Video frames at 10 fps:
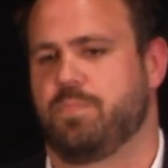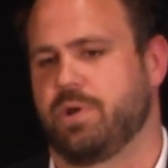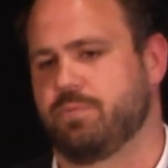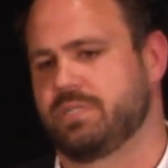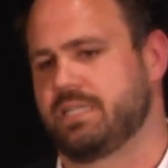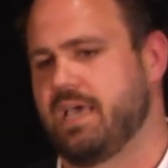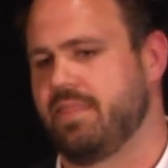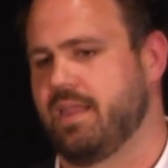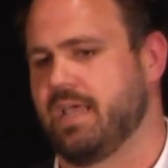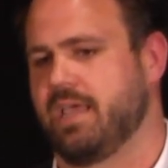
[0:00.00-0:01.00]
But it was
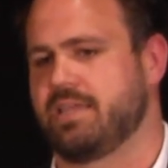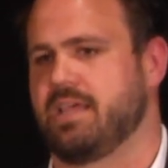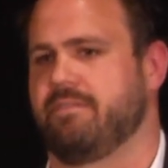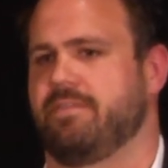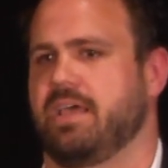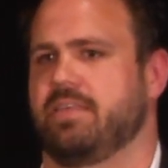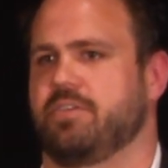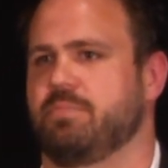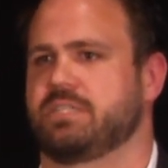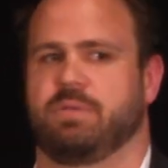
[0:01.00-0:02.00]
then that I identified that
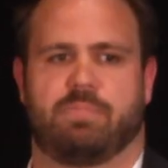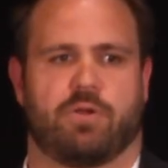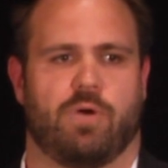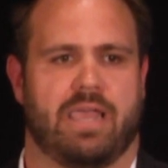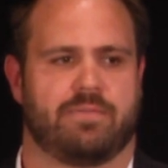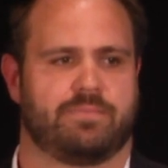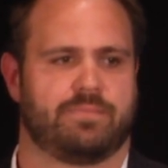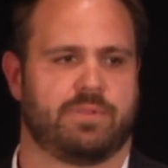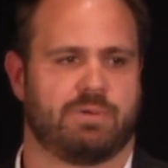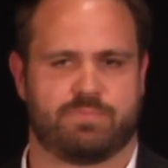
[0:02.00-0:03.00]
there must be a better way.
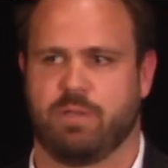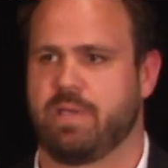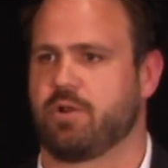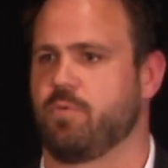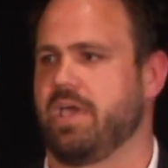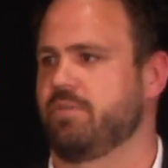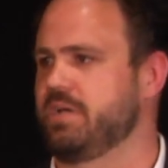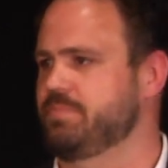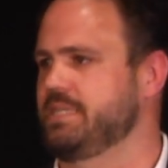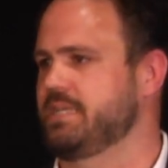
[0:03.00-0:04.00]
There must be a better way. There
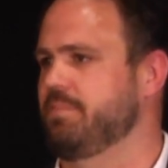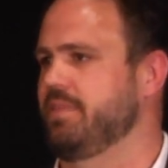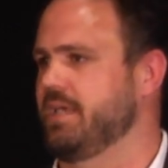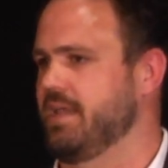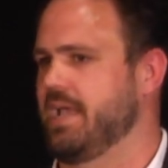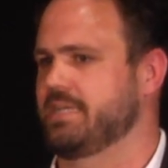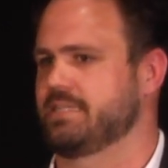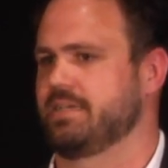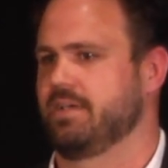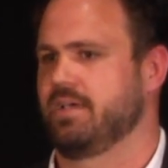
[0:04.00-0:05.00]
must be something that
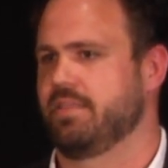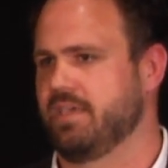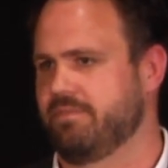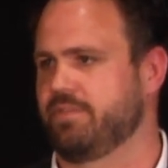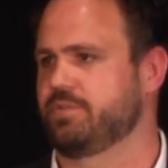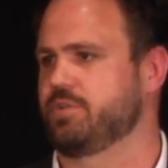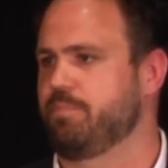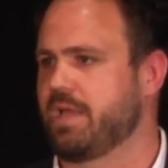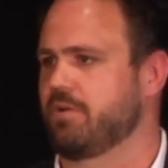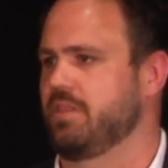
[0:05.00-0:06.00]
connects the influencer.
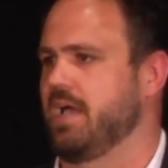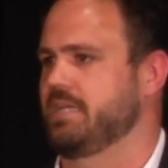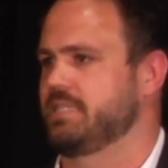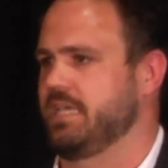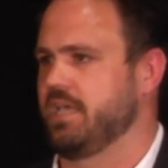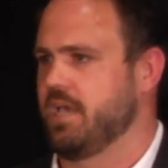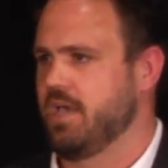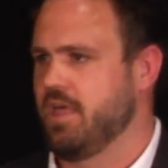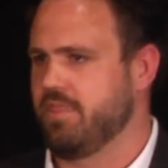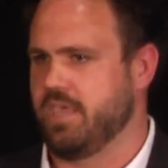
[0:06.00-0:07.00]
It better aligns
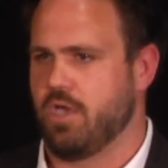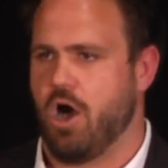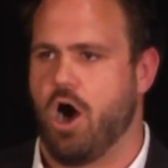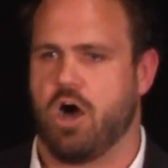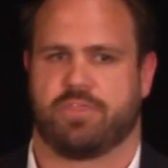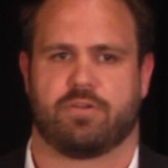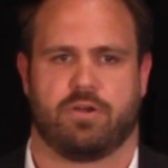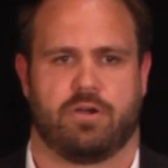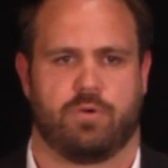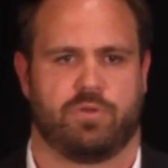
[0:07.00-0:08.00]
the
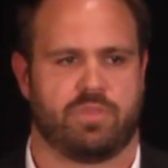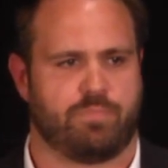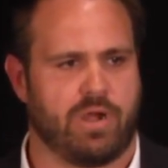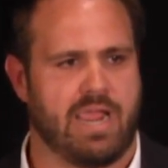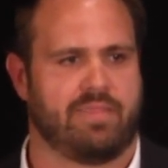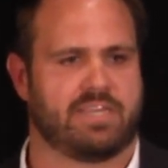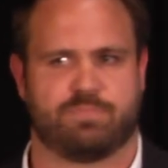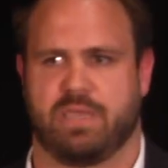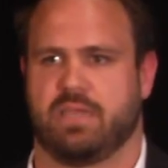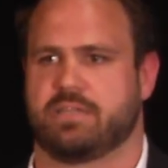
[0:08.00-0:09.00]
author with the brand that's
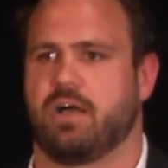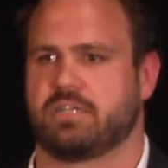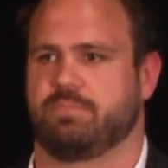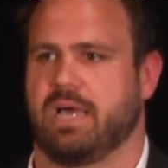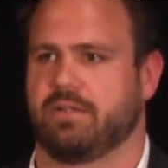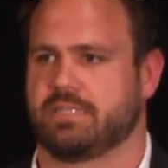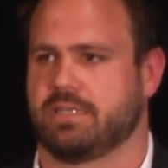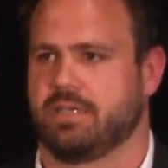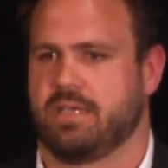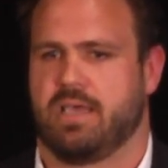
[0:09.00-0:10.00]
being talked about.
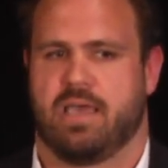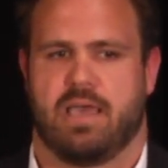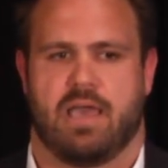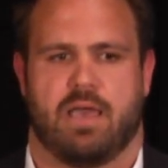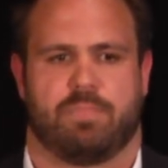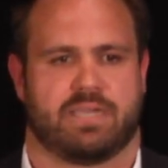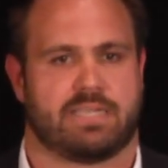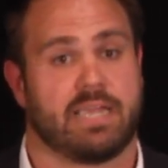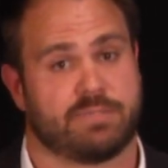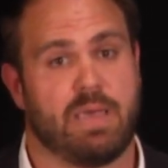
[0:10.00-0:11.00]
Because
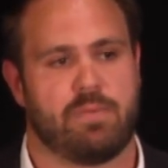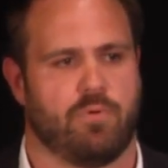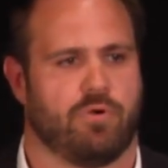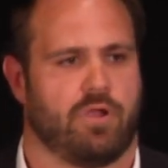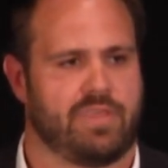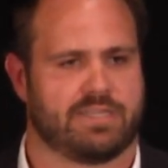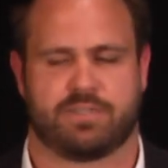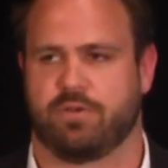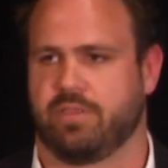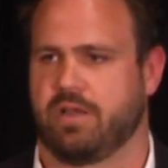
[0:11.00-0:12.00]
I spent more on that
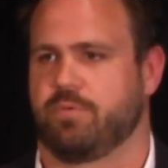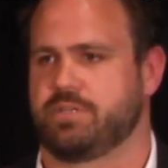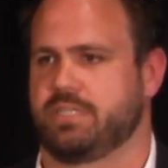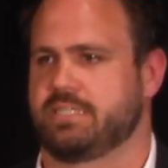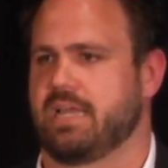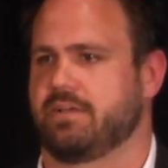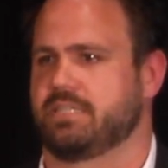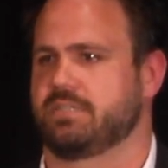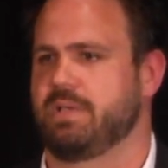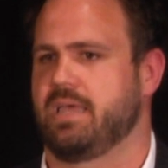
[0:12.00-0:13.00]
scooter than I originally set out
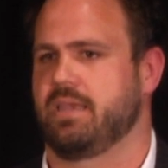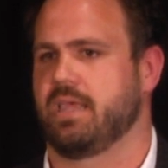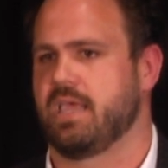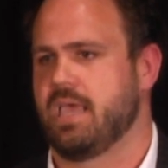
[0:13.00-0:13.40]
to spend.